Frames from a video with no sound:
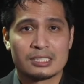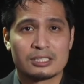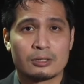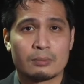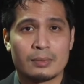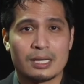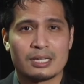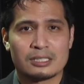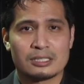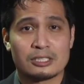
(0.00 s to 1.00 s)

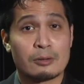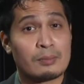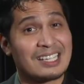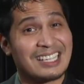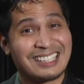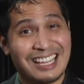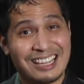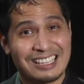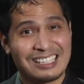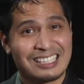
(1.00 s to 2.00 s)
Chemeketa